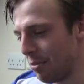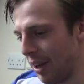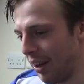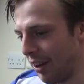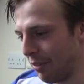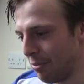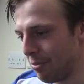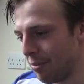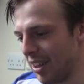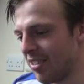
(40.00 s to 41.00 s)

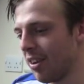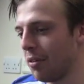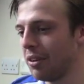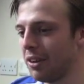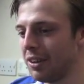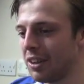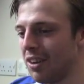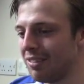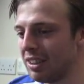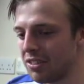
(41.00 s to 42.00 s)
But it's tough, you
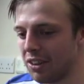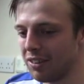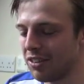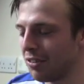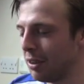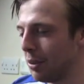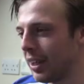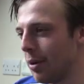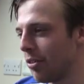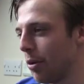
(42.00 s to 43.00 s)
can't really start, it's not really my
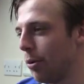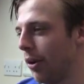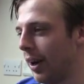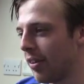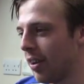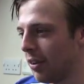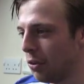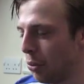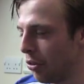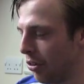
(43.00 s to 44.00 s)
game to start pulling out
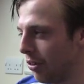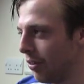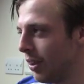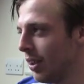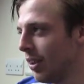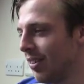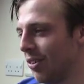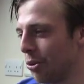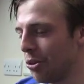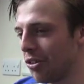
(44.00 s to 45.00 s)
tackles and
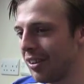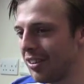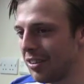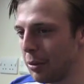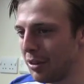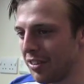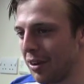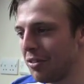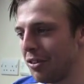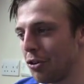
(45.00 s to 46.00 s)
all sorts of things. It'd be
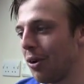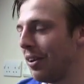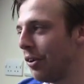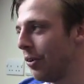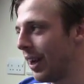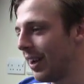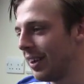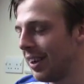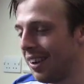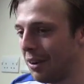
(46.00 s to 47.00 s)
tough to try and do
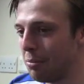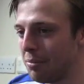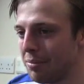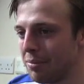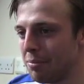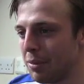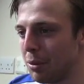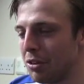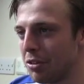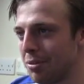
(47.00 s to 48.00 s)
that.
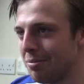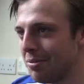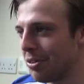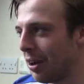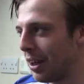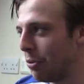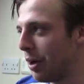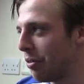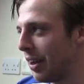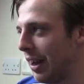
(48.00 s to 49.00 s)
Maybe just try and get away
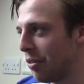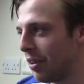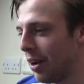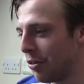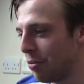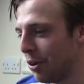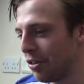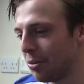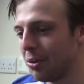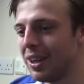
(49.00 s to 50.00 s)
with less fouls if
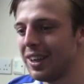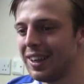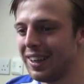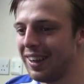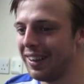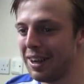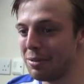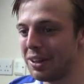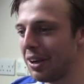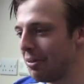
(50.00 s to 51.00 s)
possible. That'd
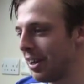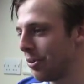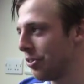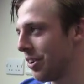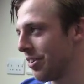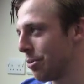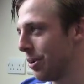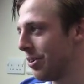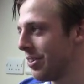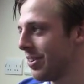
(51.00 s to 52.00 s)
be the only way to adjust, I
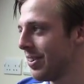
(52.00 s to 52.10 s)
suppose.